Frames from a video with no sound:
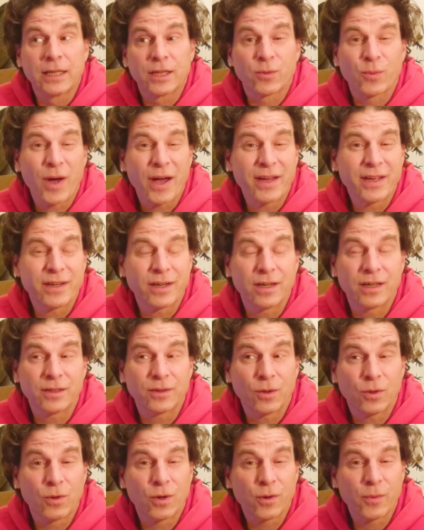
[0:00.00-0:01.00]

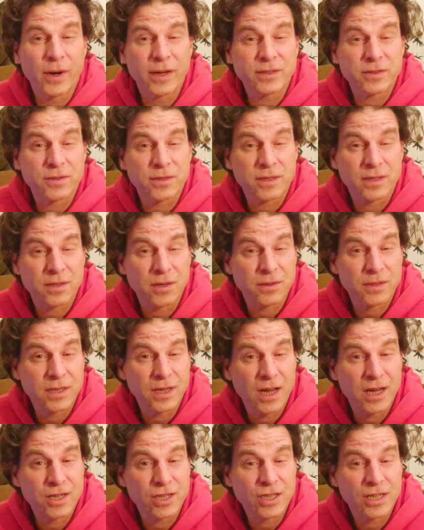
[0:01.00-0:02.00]
The Horror Writers
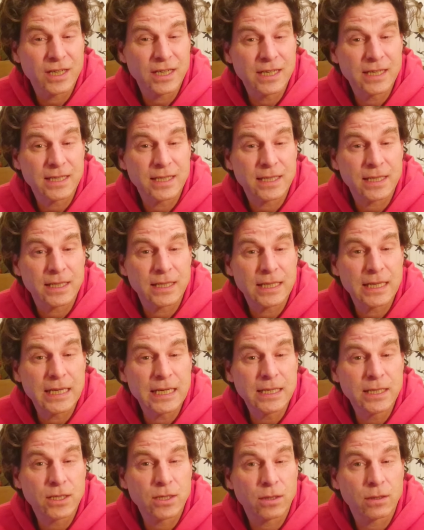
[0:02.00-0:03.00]
Association is an
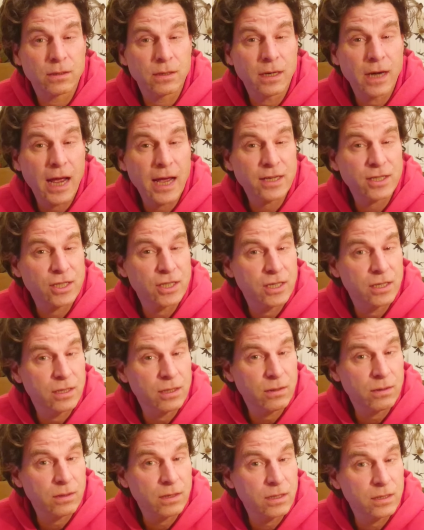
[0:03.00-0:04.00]

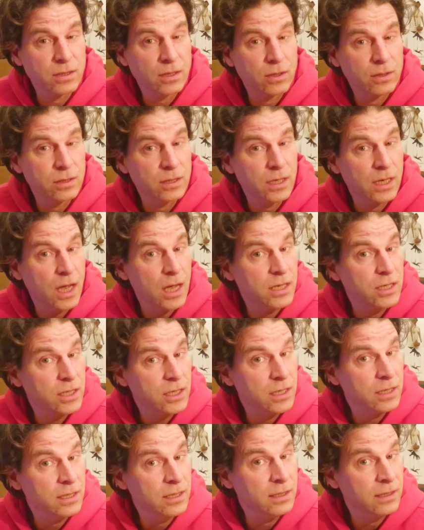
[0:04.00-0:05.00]
international
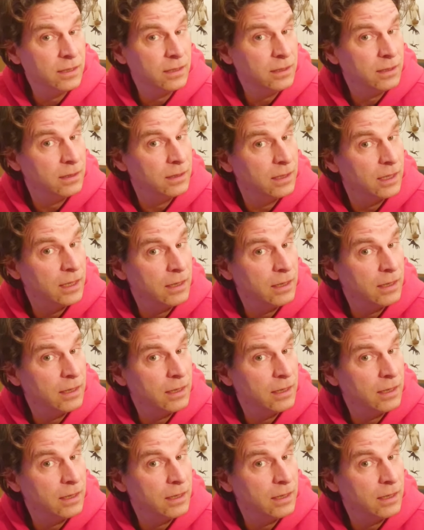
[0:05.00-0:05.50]
association,